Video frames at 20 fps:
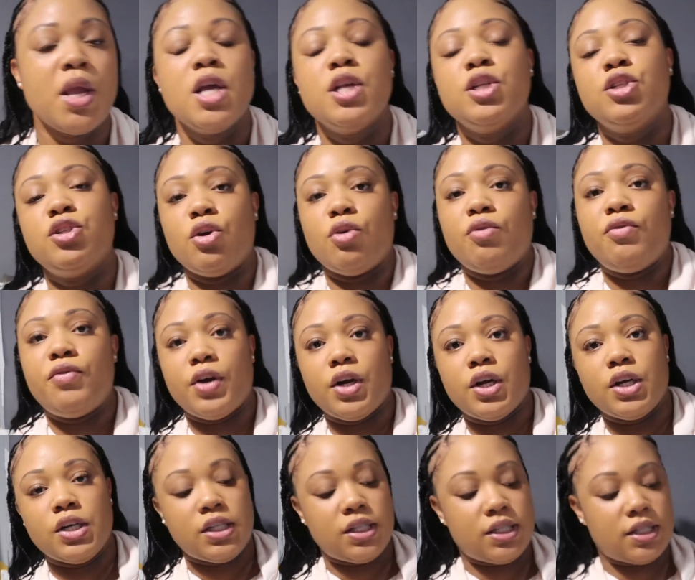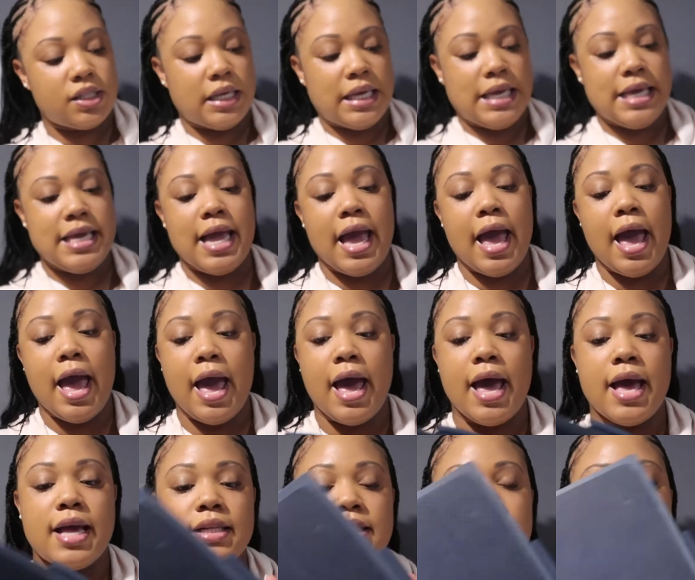So first, he
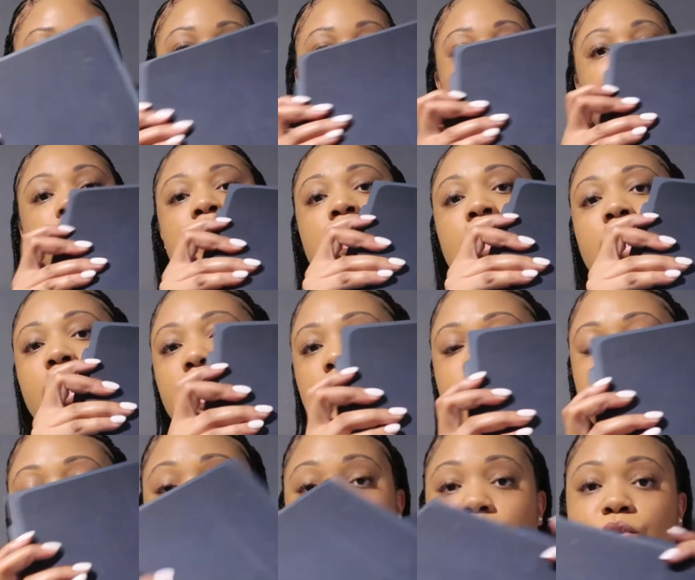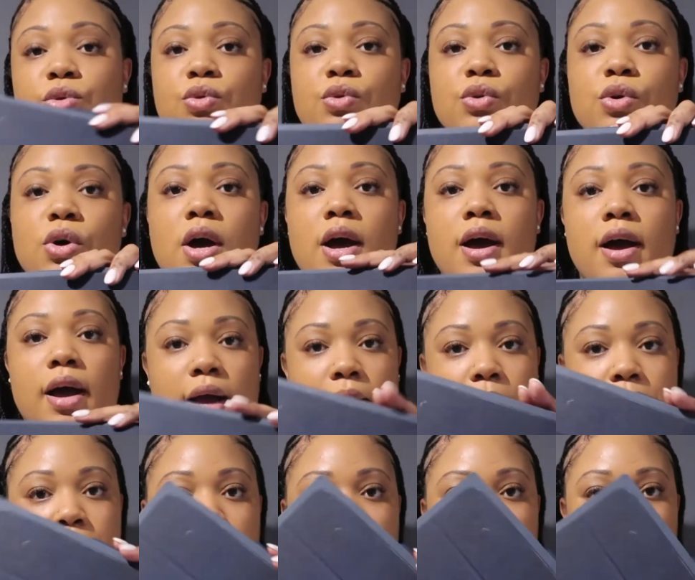has his school
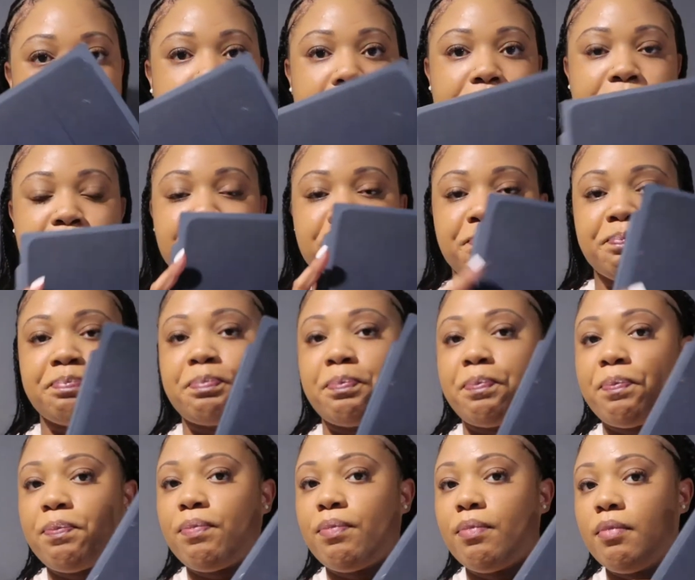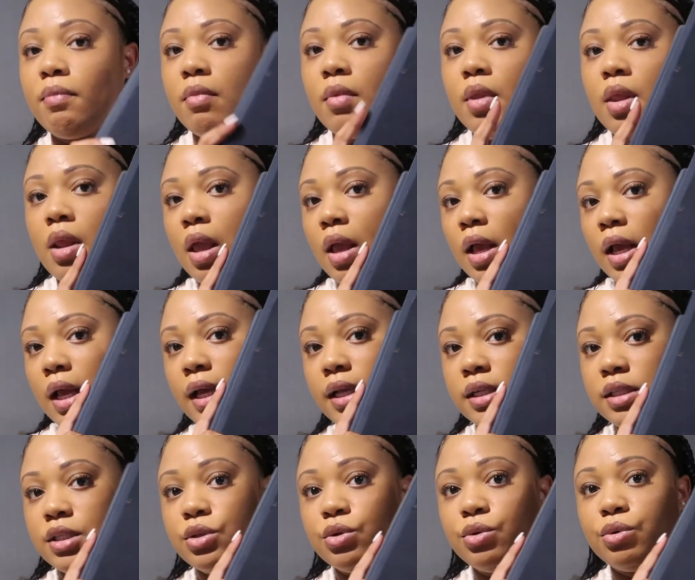iPad.
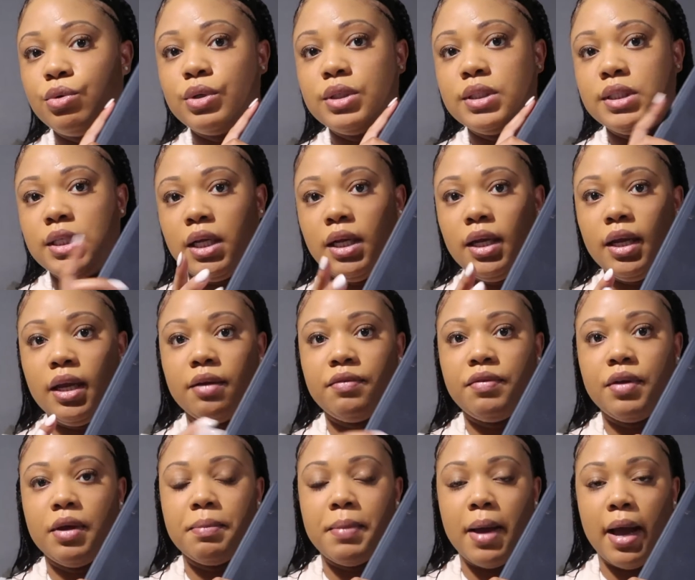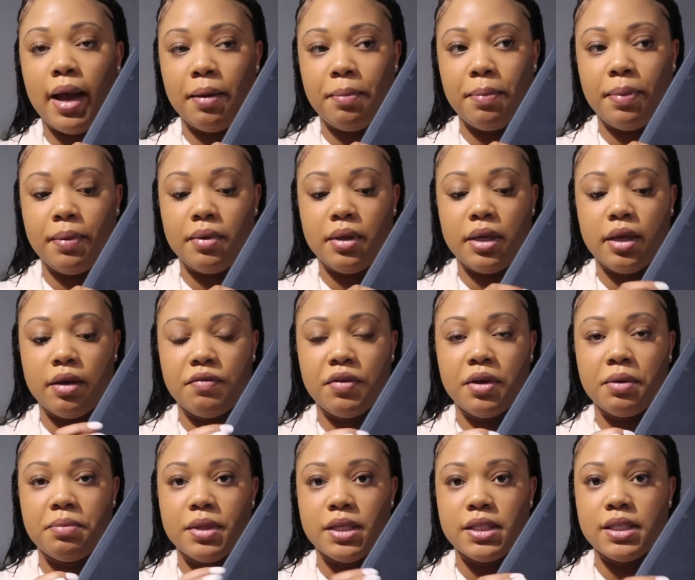His school did give him
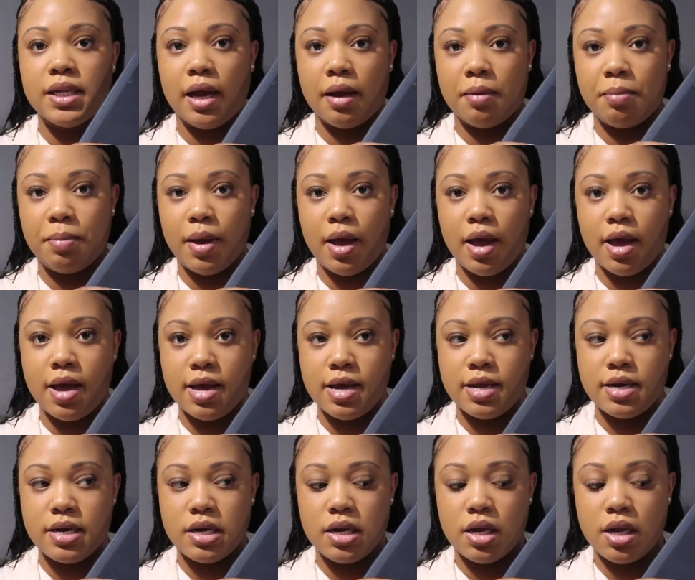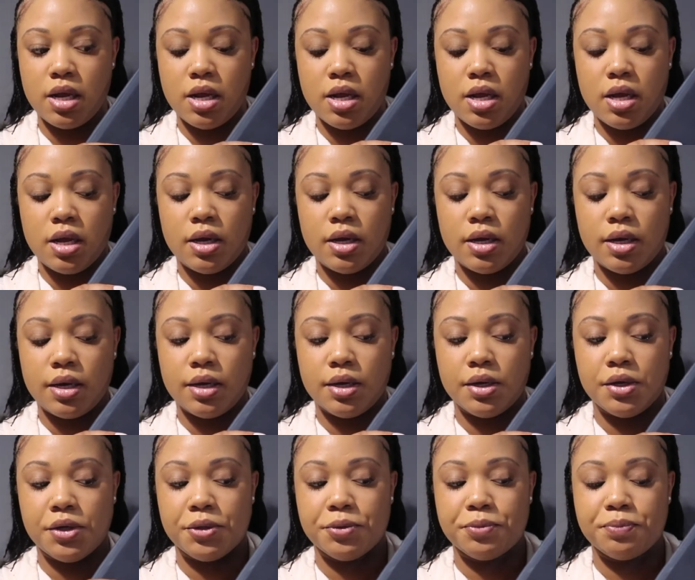this iPad.
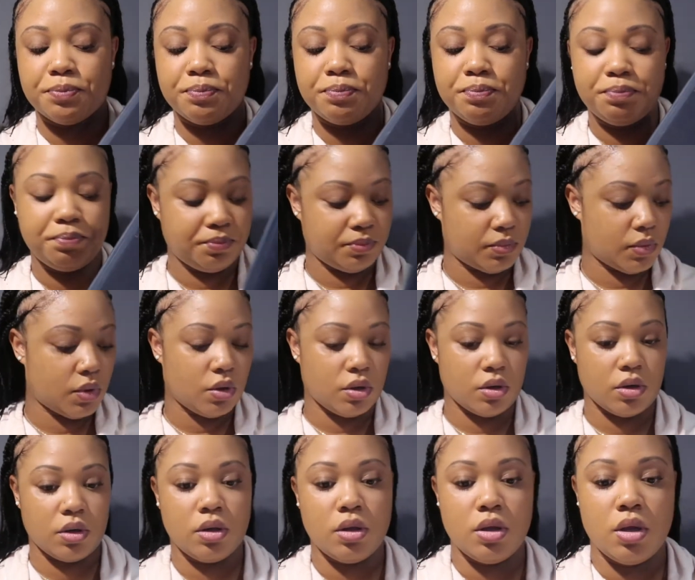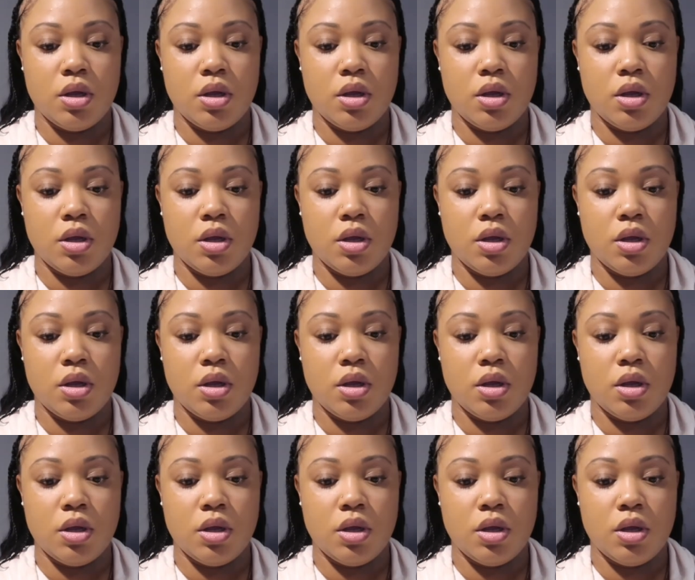Hold on.